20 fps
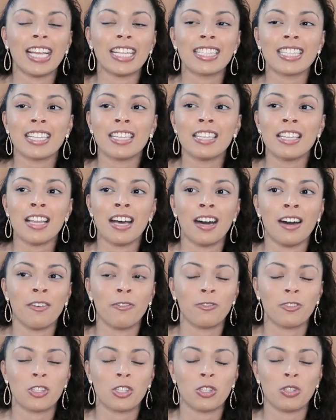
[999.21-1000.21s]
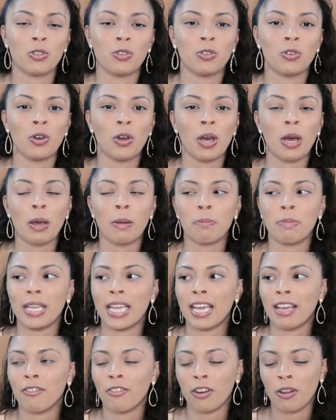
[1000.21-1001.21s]
It's enough to
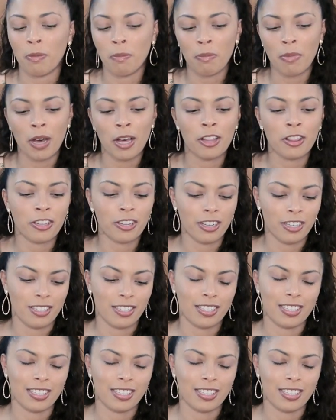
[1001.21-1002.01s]
be able to mother,